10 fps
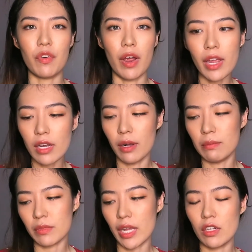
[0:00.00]
right,
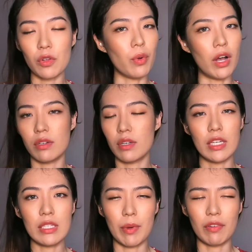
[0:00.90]
I didn't go out, I
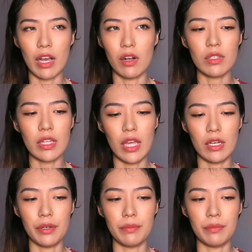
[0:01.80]
just about the house, and